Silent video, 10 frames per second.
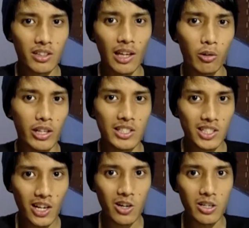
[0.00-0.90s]
downright
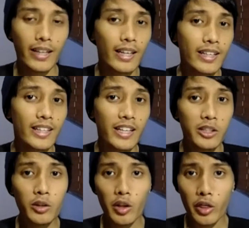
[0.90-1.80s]
scary. And like in any
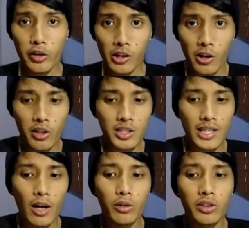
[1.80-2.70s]
good thriller, the
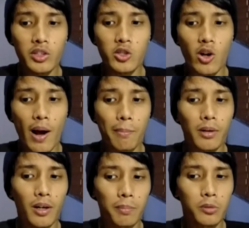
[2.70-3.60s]
sound does ramp
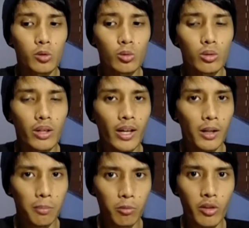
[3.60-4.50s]
up to
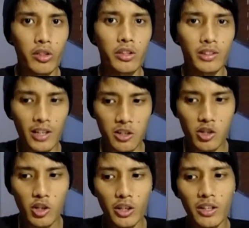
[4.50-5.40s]
help with the
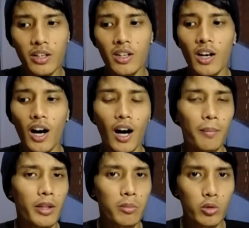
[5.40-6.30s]
tension,
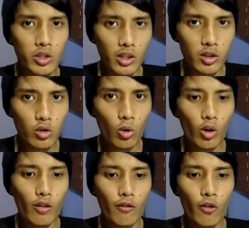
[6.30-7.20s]
and the musical
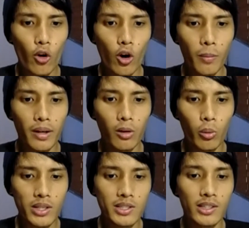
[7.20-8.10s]
score from
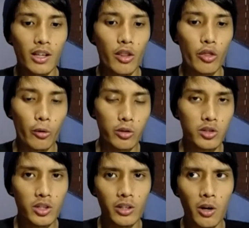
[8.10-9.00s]
Wes Dylan
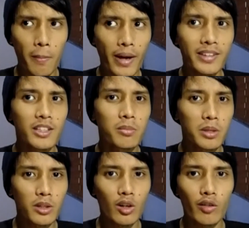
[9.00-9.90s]
Thornton reminded
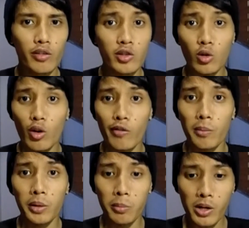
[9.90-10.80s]
me of the score
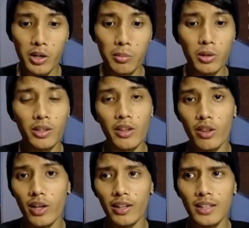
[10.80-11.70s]
from Unbreakable, in
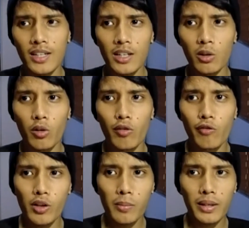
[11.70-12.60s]
that, you know, the
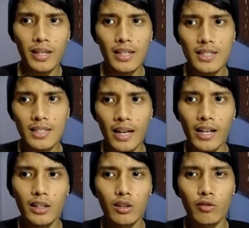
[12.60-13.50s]
film is
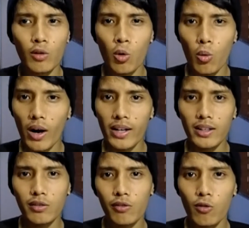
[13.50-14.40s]
kind of
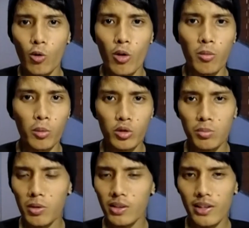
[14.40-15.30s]
quiet for the most
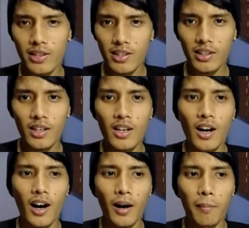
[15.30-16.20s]
part, I think,
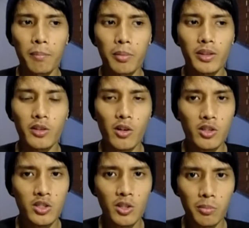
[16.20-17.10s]
but there are
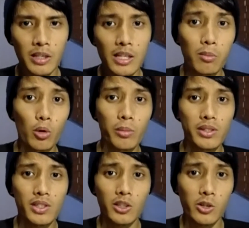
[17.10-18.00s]
some key
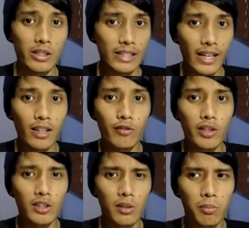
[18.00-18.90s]
moments that are really
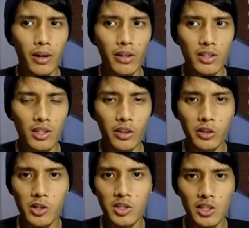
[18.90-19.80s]
elevated by this
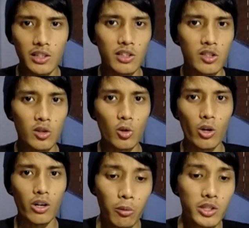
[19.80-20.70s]
understated
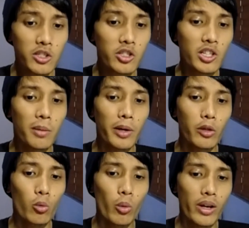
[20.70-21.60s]
score. And what's interesting about
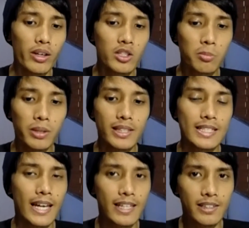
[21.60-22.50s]
the way Split
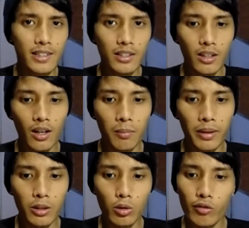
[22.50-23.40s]
is edited
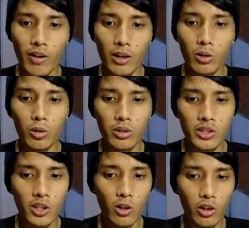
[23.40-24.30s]
by Luke Franco
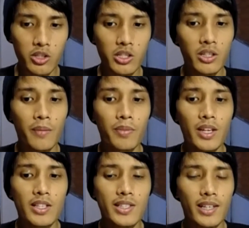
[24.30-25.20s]
Ciarocci
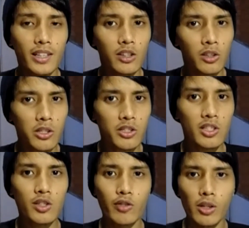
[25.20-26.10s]
is that it turns
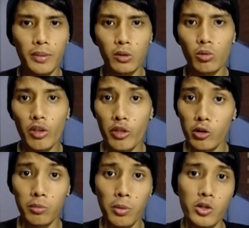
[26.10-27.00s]
this film into a
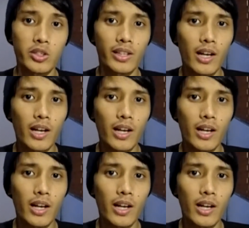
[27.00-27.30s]
third-person